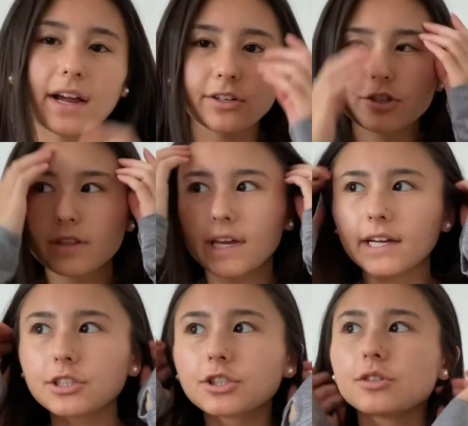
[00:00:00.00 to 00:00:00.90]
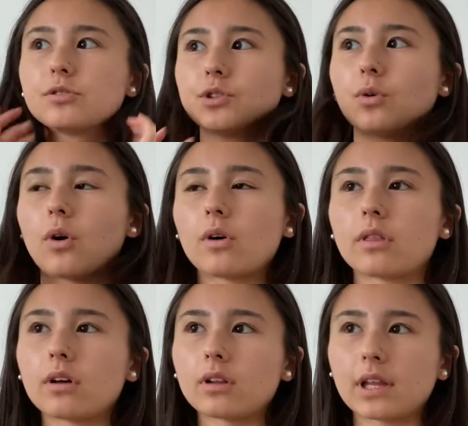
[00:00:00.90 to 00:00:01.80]
I think I showed you all
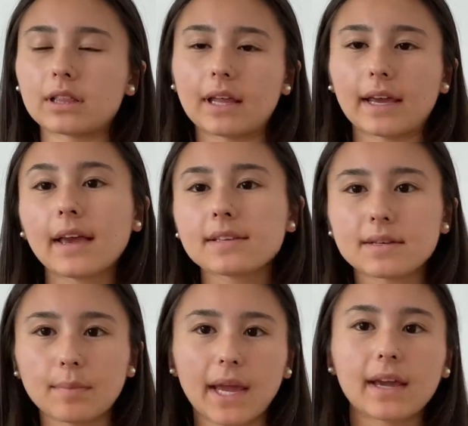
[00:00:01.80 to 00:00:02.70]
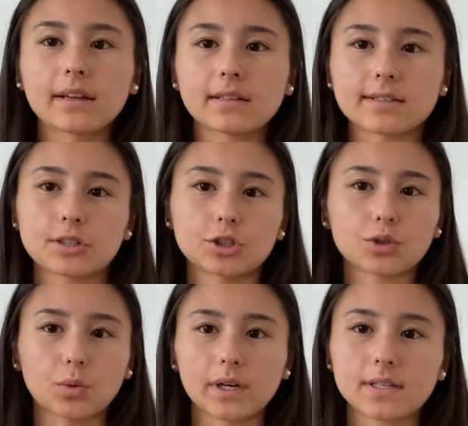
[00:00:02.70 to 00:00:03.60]
the like leggings and pants and
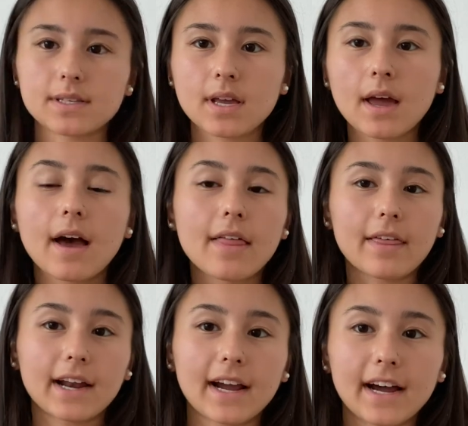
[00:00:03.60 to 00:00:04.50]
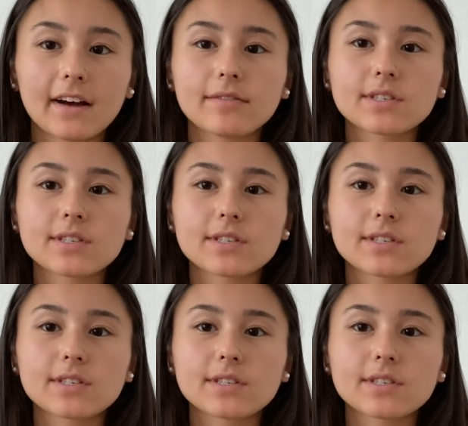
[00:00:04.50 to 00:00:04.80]
shorts that I have.